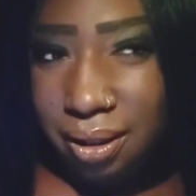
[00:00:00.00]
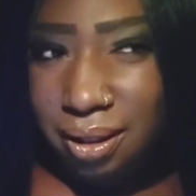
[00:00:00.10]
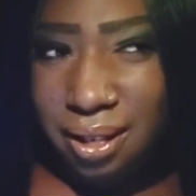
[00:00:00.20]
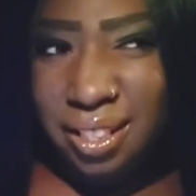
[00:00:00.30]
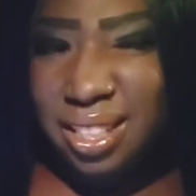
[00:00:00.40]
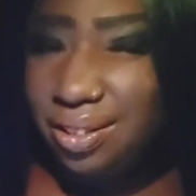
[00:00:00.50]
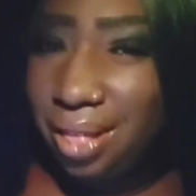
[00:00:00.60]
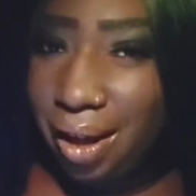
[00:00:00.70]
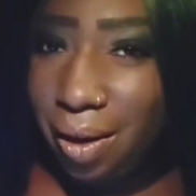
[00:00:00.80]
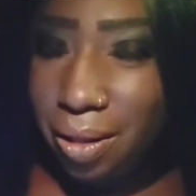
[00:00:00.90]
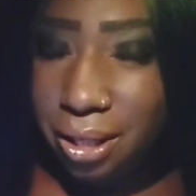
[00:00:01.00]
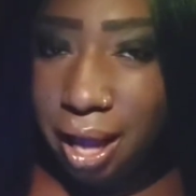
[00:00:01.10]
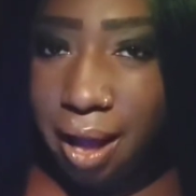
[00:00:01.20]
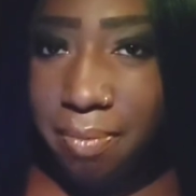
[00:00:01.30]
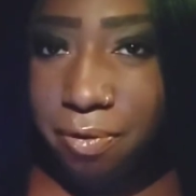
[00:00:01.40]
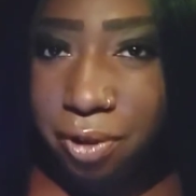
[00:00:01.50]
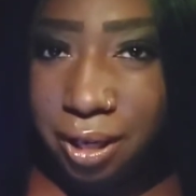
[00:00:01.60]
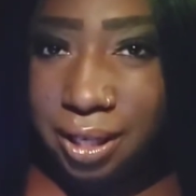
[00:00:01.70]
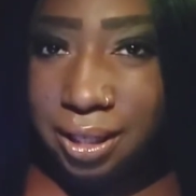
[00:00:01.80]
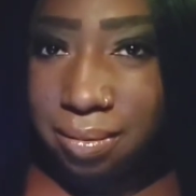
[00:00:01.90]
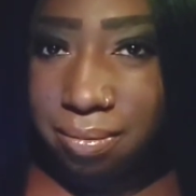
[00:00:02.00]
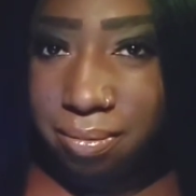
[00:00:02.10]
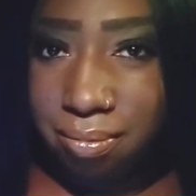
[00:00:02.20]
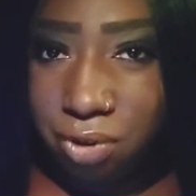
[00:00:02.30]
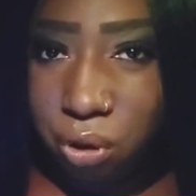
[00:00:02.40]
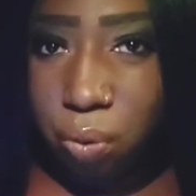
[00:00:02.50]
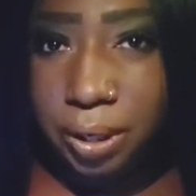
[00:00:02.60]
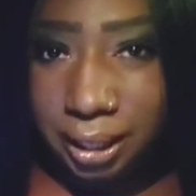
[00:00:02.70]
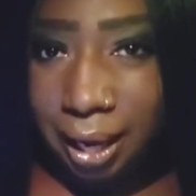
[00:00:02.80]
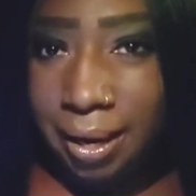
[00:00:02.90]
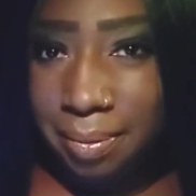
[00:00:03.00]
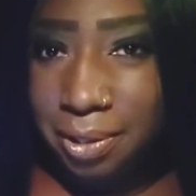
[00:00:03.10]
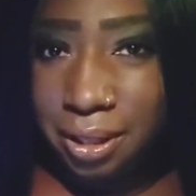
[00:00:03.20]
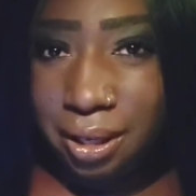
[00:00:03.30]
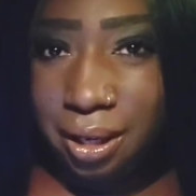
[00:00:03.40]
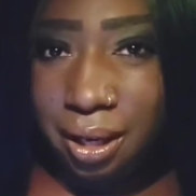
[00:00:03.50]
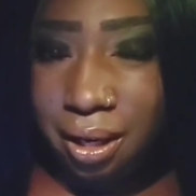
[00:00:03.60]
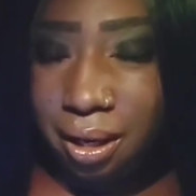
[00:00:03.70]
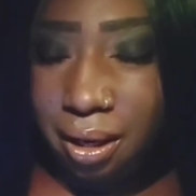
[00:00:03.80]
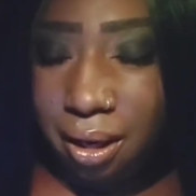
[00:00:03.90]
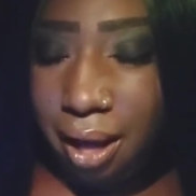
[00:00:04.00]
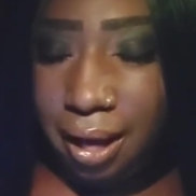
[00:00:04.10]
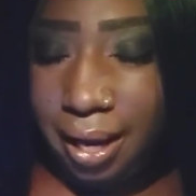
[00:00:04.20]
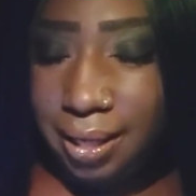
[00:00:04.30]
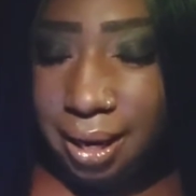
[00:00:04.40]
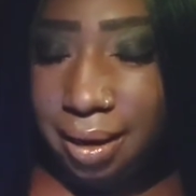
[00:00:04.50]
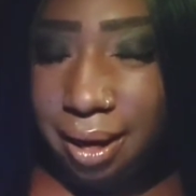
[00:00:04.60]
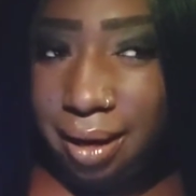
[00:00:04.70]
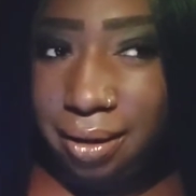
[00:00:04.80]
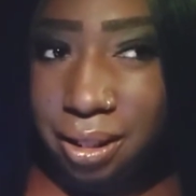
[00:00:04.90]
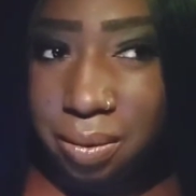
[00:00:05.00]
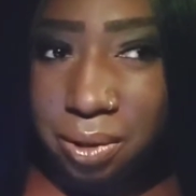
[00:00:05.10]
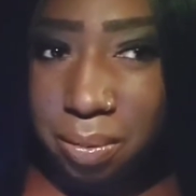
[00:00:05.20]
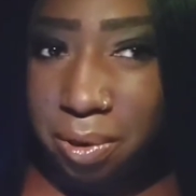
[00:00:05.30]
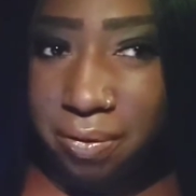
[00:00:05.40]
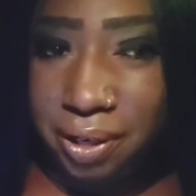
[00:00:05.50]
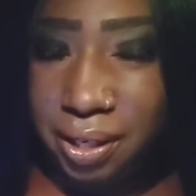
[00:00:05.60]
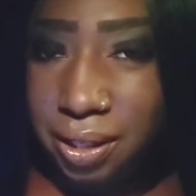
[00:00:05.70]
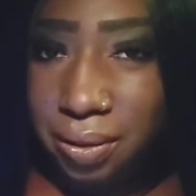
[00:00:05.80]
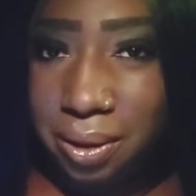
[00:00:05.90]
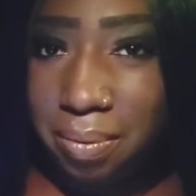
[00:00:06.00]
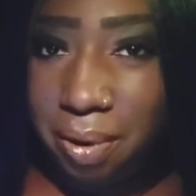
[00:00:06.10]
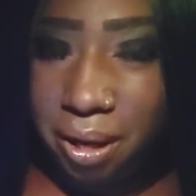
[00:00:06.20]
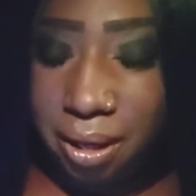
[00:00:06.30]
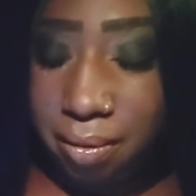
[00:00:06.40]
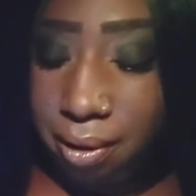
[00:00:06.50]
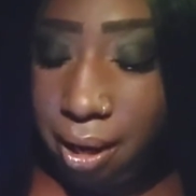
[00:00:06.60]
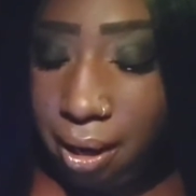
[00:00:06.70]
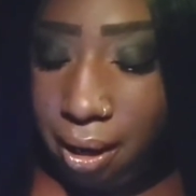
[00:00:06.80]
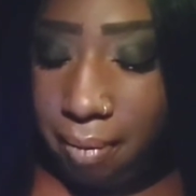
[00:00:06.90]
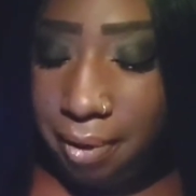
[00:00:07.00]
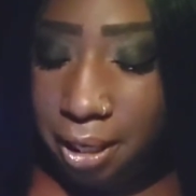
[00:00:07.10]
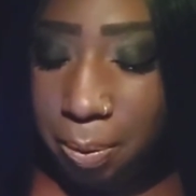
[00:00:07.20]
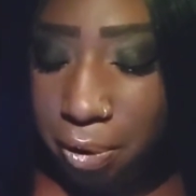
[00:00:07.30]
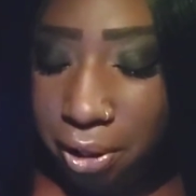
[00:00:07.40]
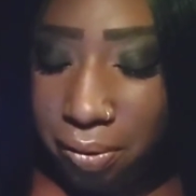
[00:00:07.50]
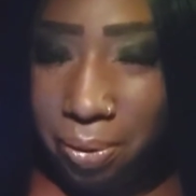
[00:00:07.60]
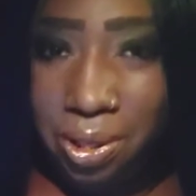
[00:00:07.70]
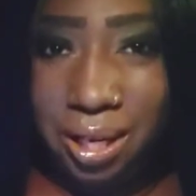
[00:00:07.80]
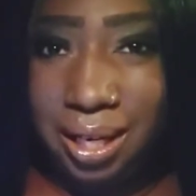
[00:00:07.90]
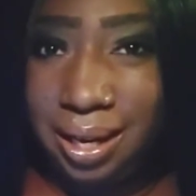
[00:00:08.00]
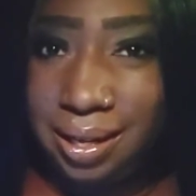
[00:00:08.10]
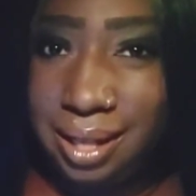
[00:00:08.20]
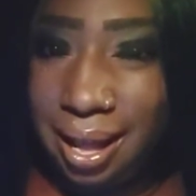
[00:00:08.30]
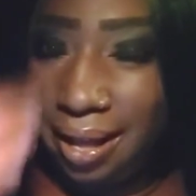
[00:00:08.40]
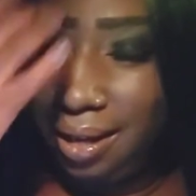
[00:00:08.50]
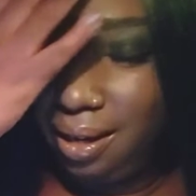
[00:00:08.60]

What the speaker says: Does he do that all the time for these story times? I guess I just was oblivious to it, but I mean, it's pretty cool that he does that.